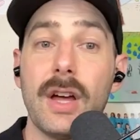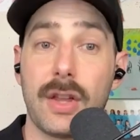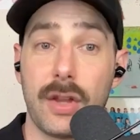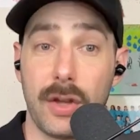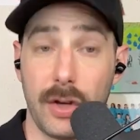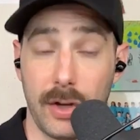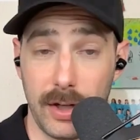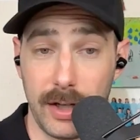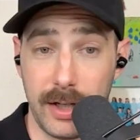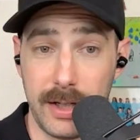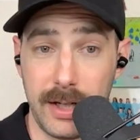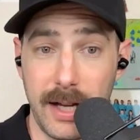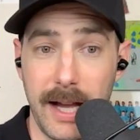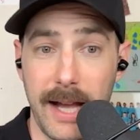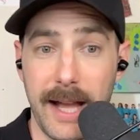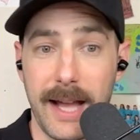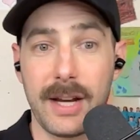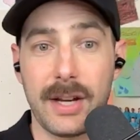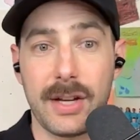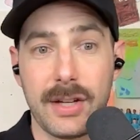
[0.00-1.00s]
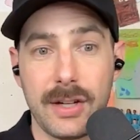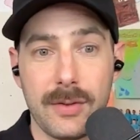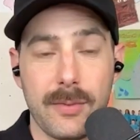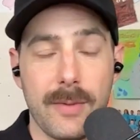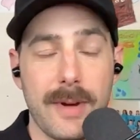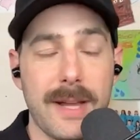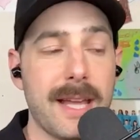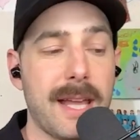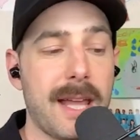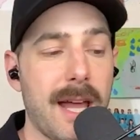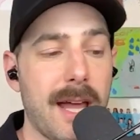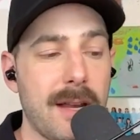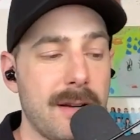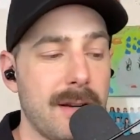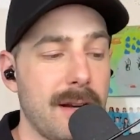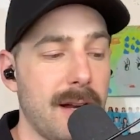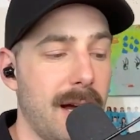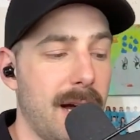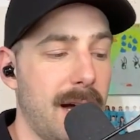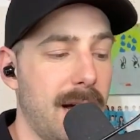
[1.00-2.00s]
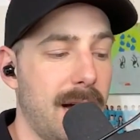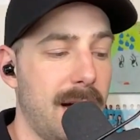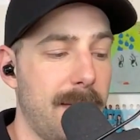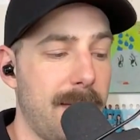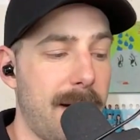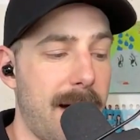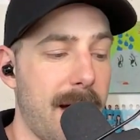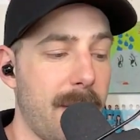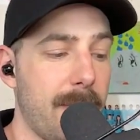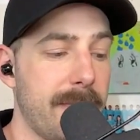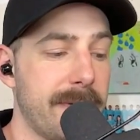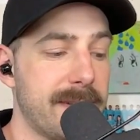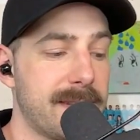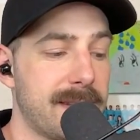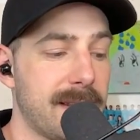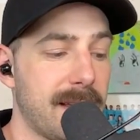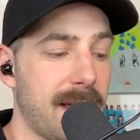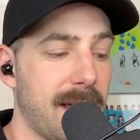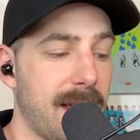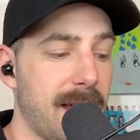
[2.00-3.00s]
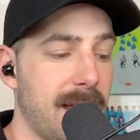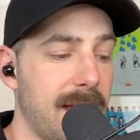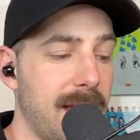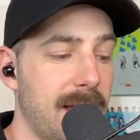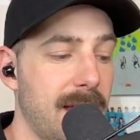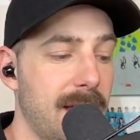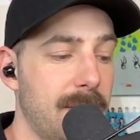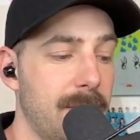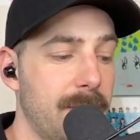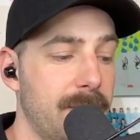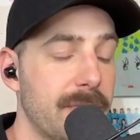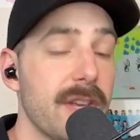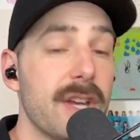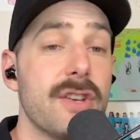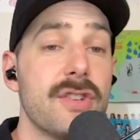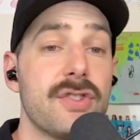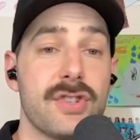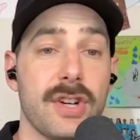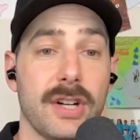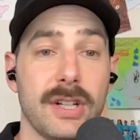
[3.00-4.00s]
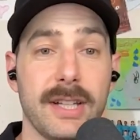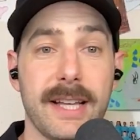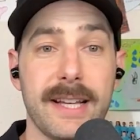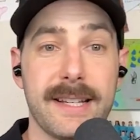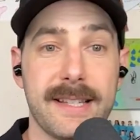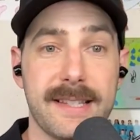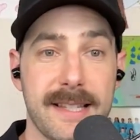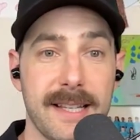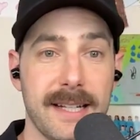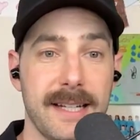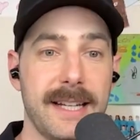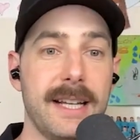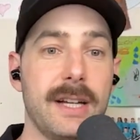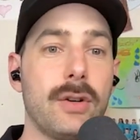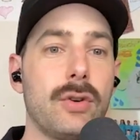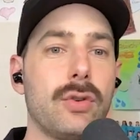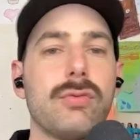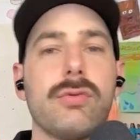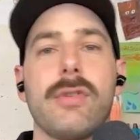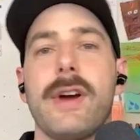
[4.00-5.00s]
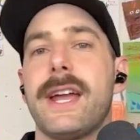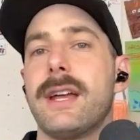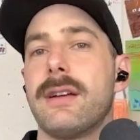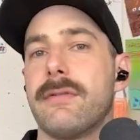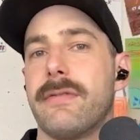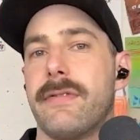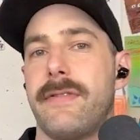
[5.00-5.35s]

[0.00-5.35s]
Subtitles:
Good. I had a good weekend. I was in Salt Lake City. Great